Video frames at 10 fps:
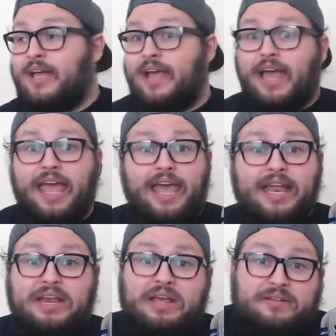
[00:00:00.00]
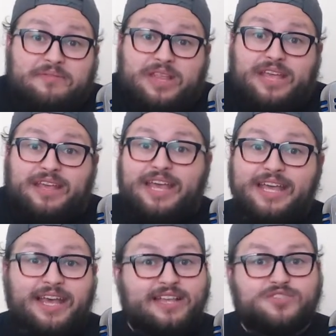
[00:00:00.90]
And
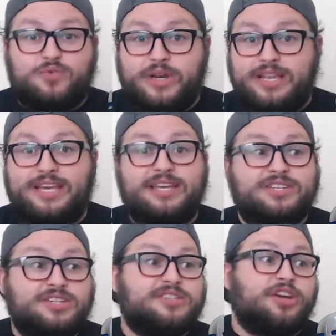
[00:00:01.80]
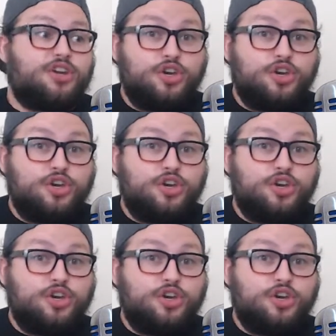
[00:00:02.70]
it's really just a